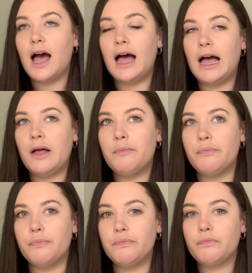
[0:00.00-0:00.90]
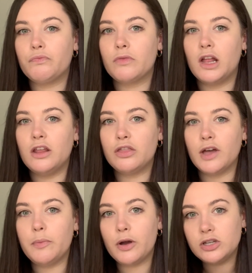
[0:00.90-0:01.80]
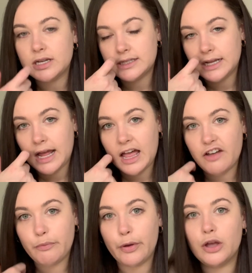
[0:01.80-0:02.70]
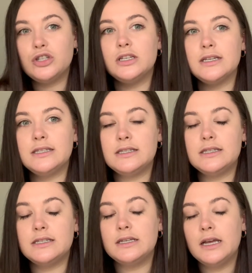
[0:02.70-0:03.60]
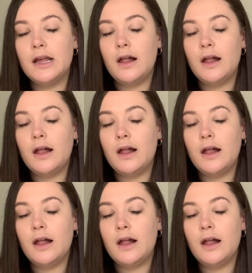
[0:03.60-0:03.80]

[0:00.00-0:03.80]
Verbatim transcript: Um, the three projects that I have purchased,